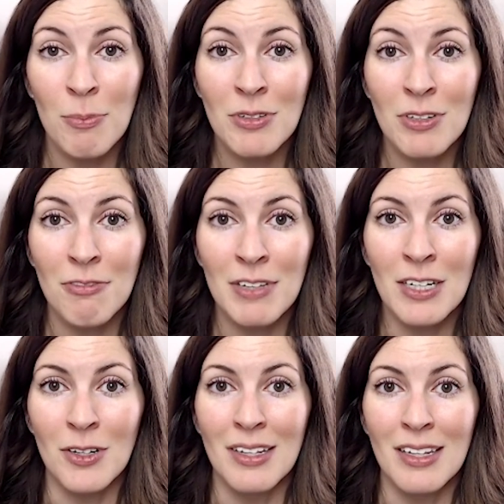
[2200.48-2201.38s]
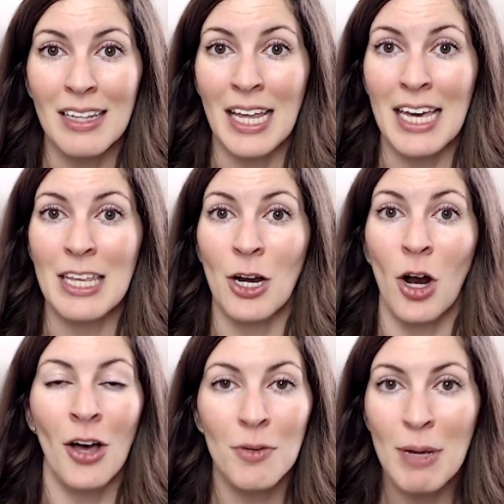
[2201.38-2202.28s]
you to feel like there
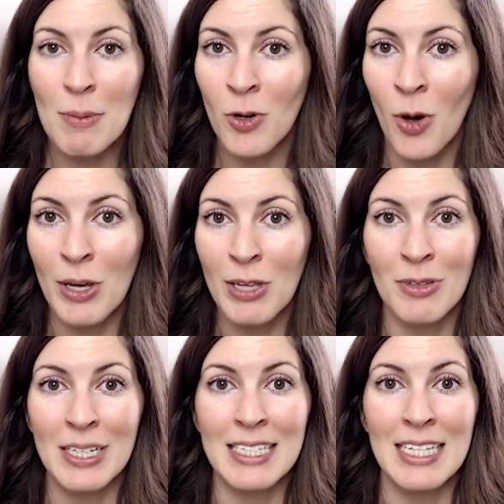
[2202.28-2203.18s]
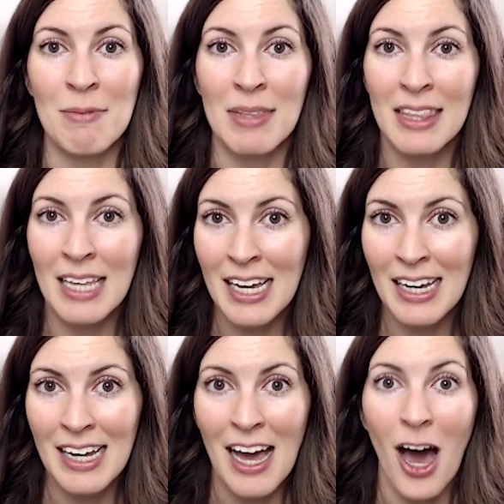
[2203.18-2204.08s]
are other people going through the same
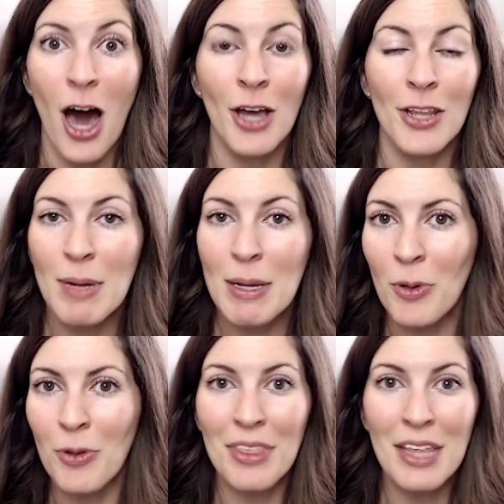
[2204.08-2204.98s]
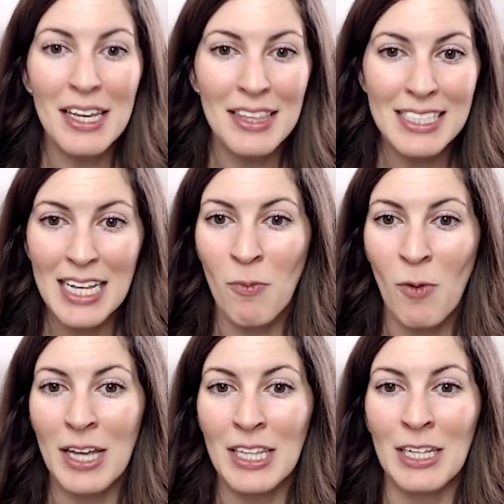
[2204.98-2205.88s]
thing, other people who think the same
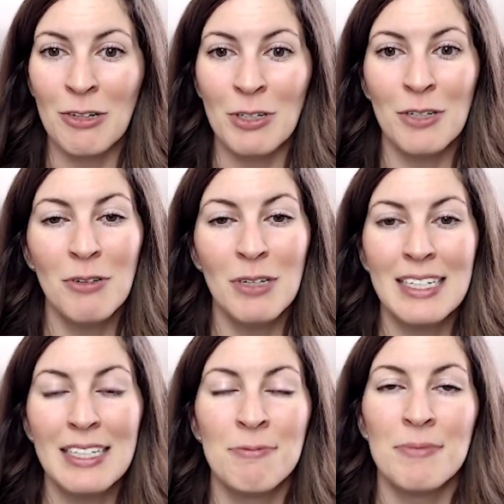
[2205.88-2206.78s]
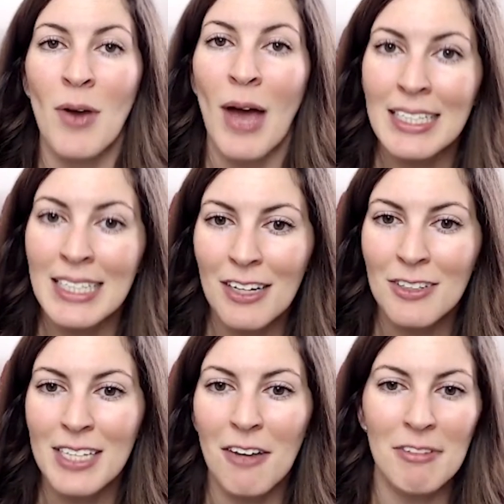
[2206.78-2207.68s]
way that you do. So asking
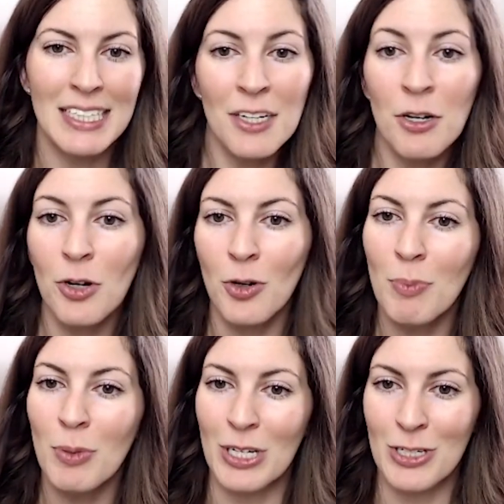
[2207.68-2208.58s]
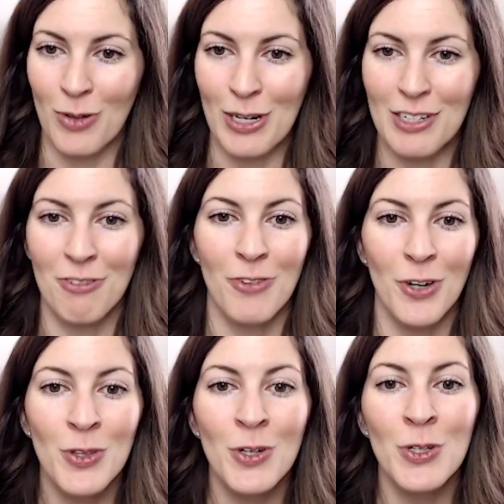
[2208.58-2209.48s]
yourself, is there a group you can join to
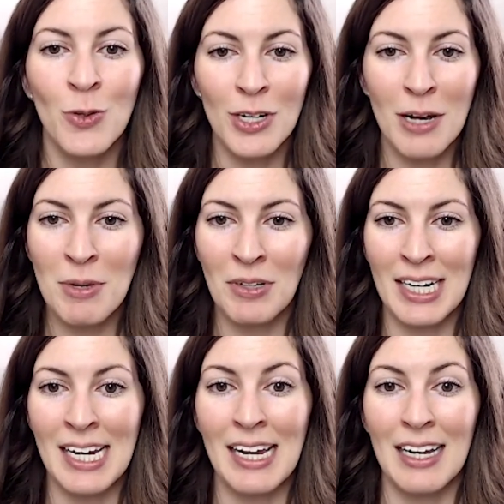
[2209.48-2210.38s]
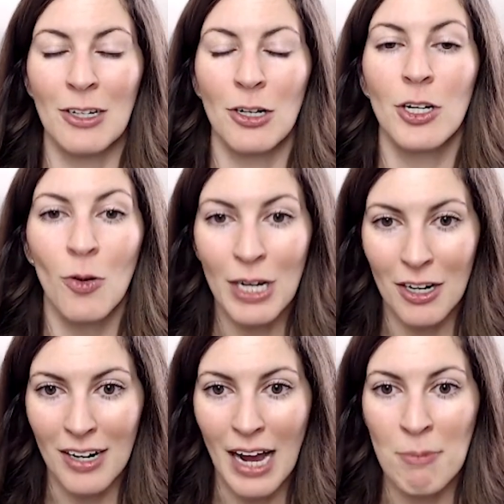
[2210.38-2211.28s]
further your community, your
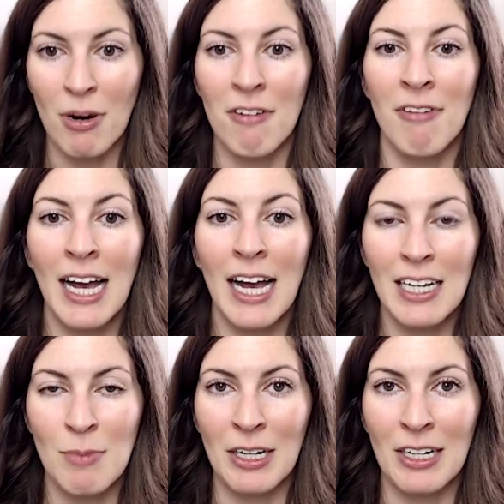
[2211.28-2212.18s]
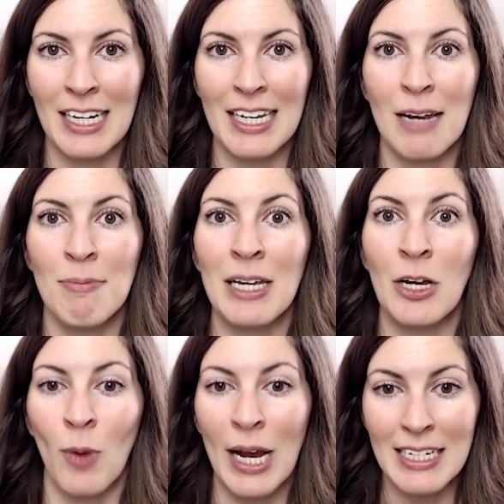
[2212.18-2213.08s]
career, and provide community can be
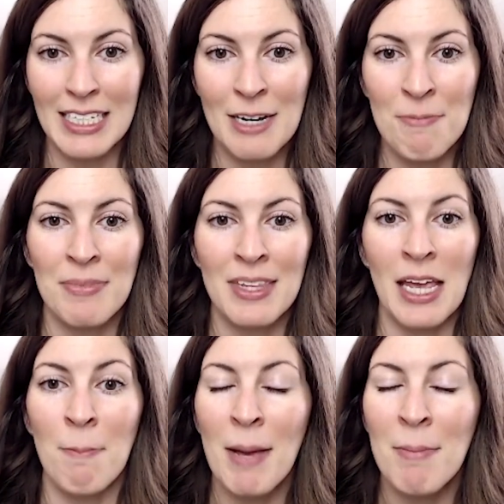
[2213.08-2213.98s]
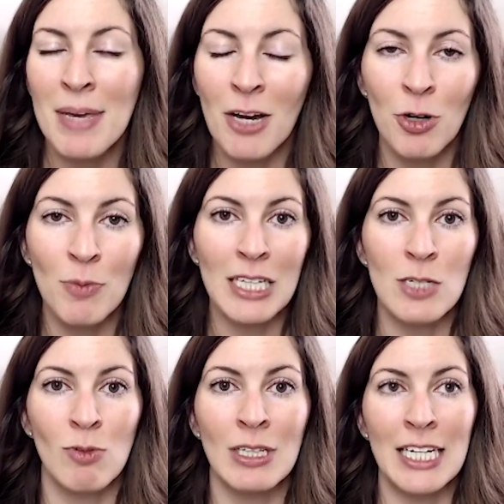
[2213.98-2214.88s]
great. It might be a group
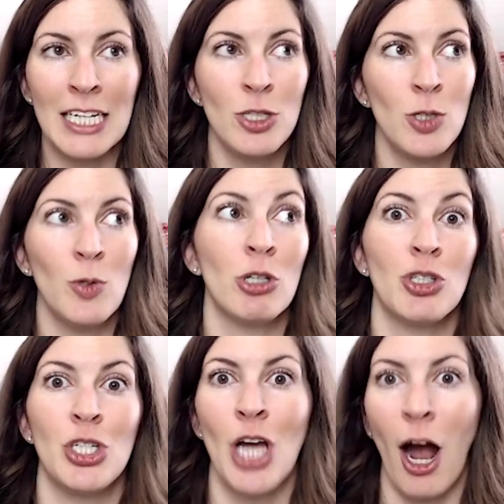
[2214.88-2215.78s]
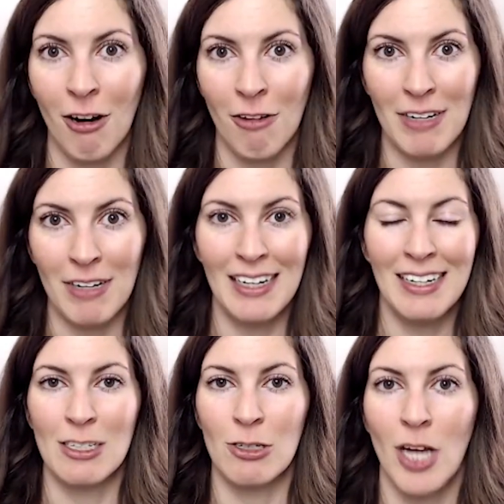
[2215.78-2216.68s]
that's related to your geography,
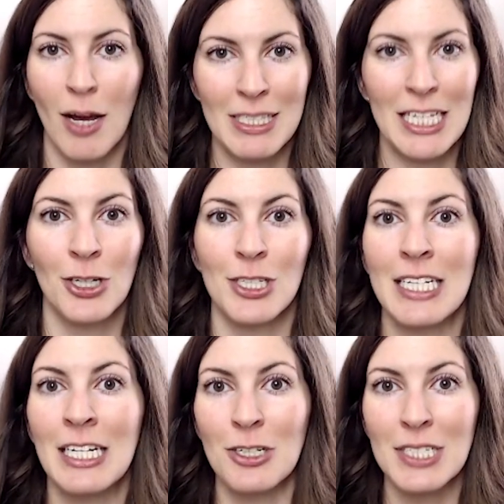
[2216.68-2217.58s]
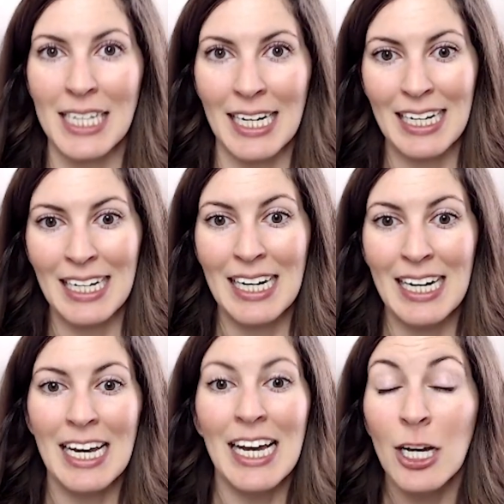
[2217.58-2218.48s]
so job seekers in your city.
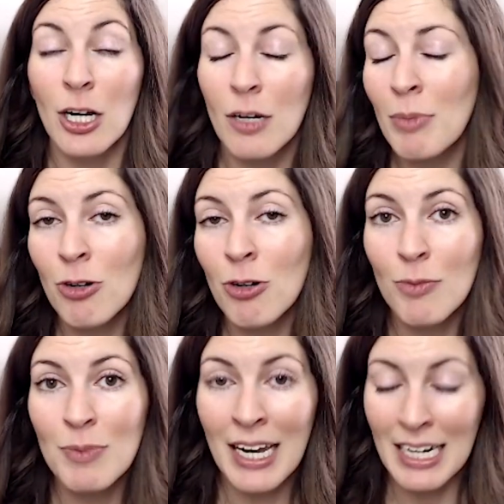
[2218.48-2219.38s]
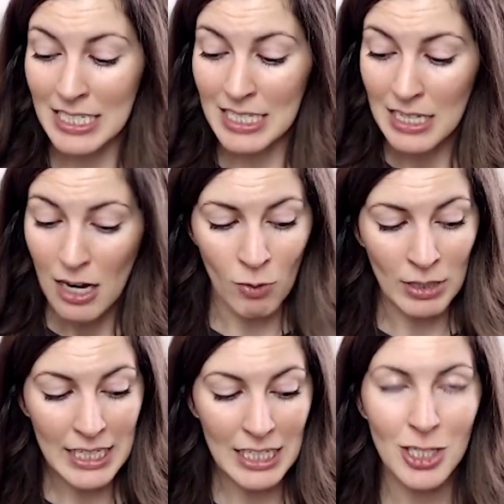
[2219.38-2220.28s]
It could be a group that is
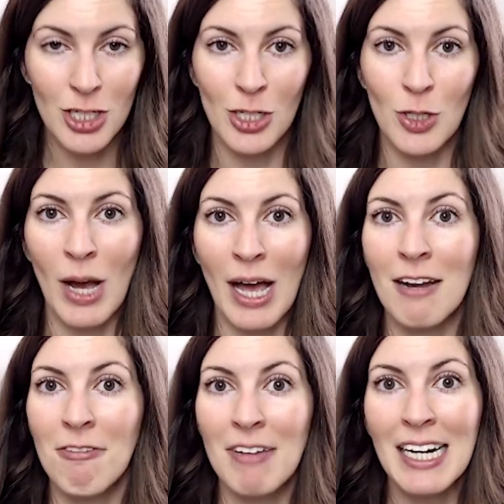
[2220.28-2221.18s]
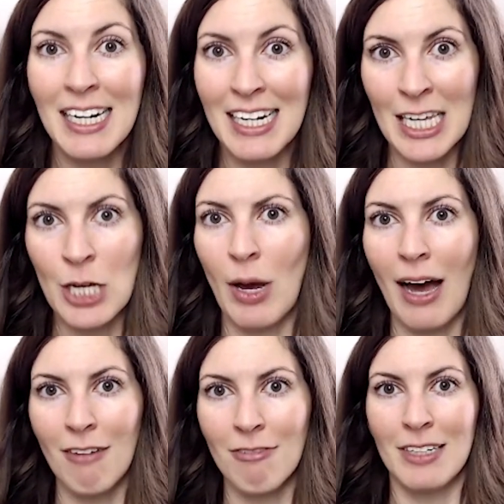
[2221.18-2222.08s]
related to an affinity that you
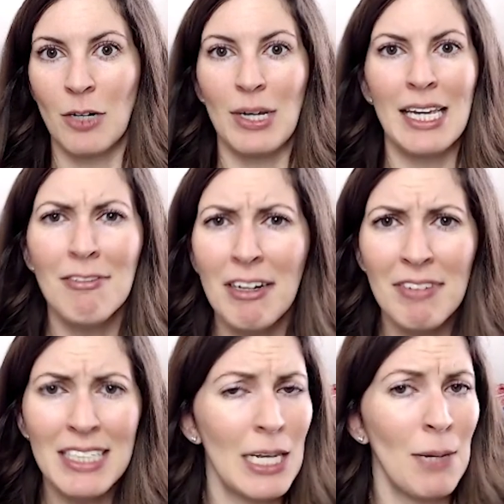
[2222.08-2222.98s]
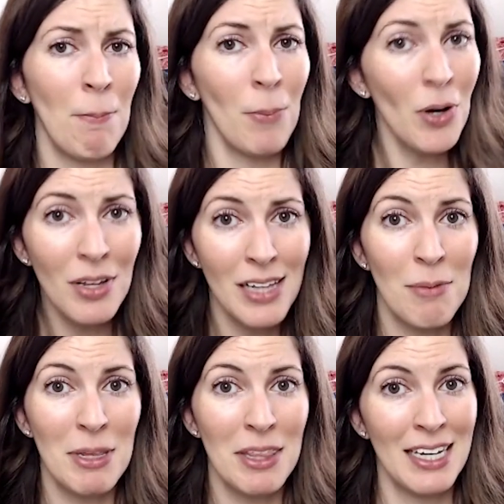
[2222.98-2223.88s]
have. know, even if it's a book
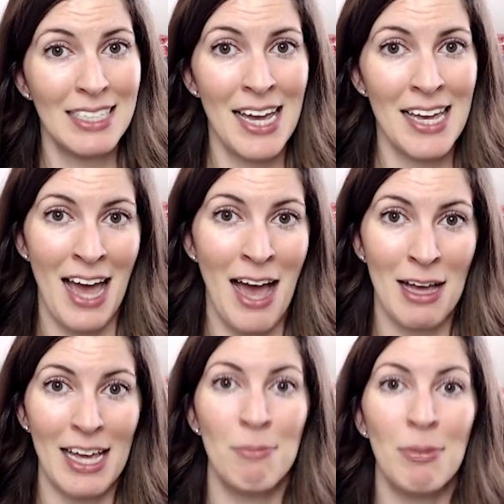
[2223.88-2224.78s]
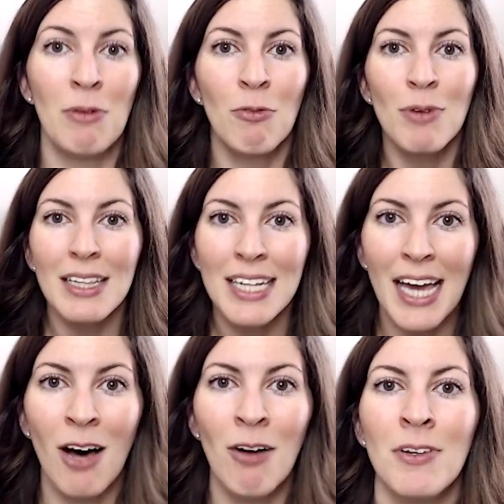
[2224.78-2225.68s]
club, things like that can be really
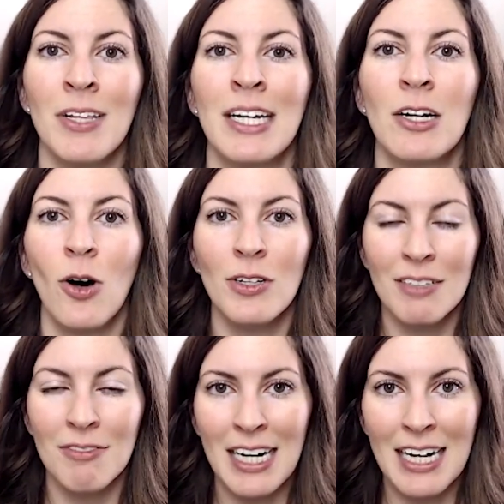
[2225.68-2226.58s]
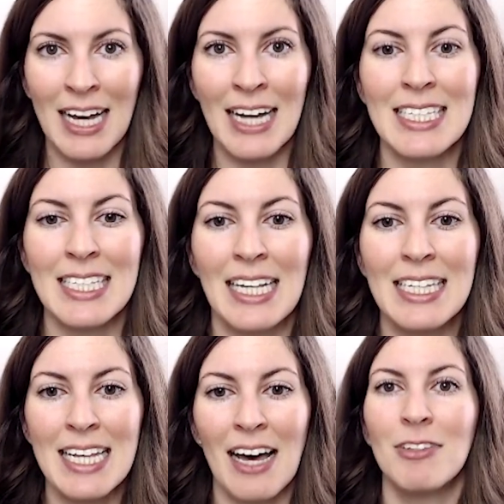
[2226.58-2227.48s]
helpful in cultivating that
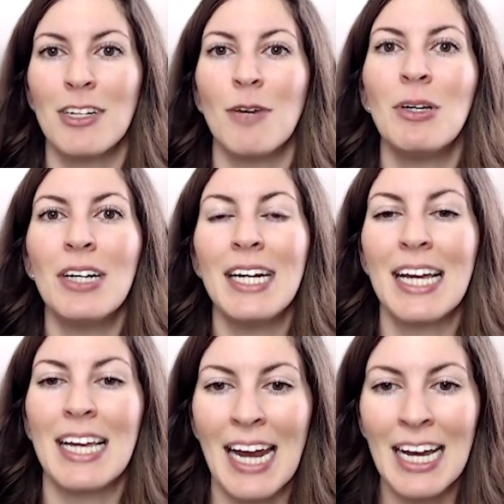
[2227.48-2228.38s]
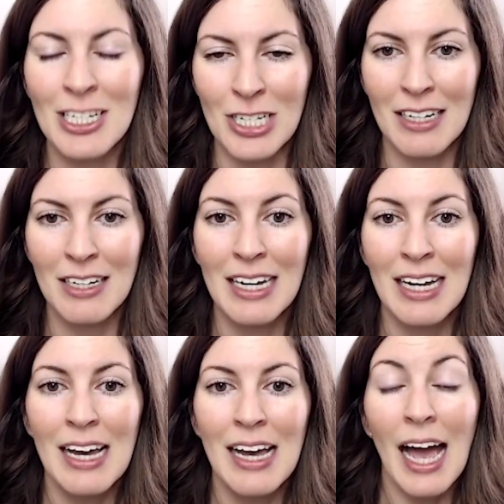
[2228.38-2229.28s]
sense of community and connection.
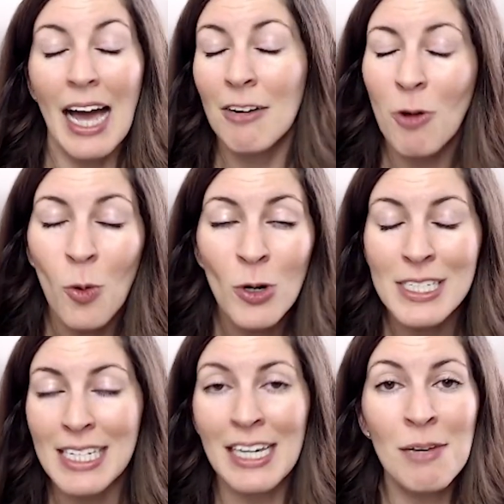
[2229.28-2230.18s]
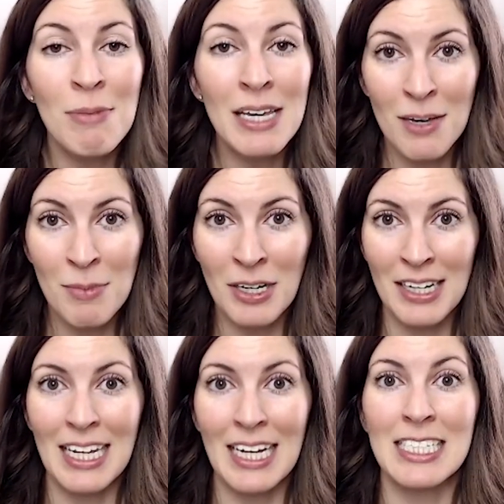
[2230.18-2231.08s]
And of course, it can be a
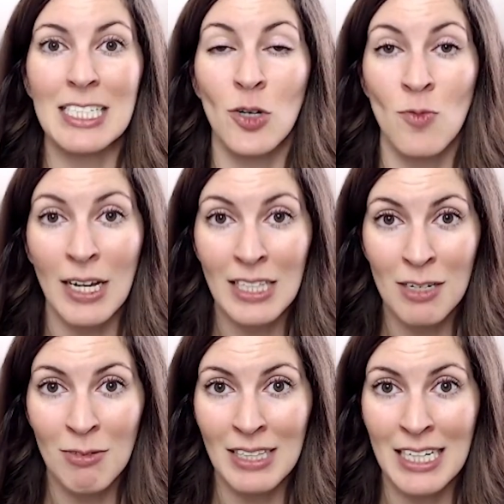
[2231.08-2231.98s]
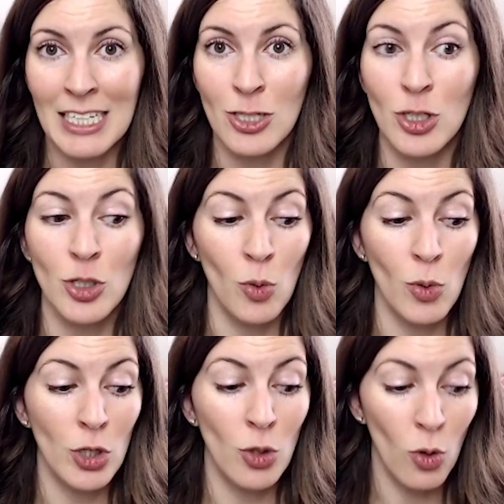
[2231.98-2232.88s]
community that is directly related to
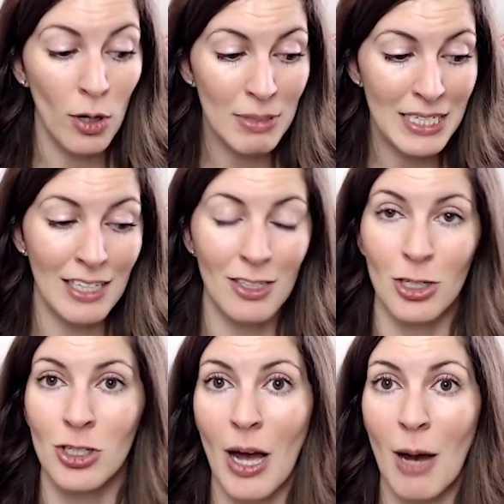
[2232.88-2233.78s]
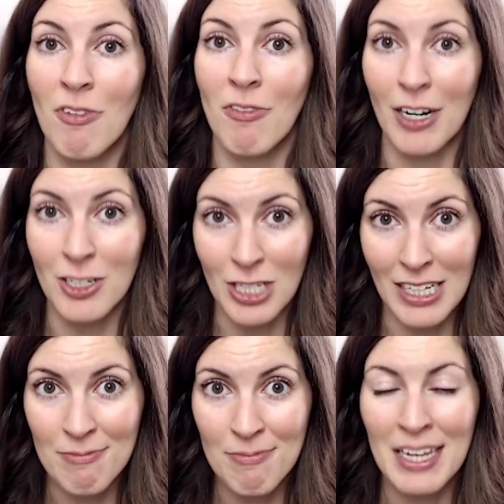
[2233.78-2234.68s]
your particular job function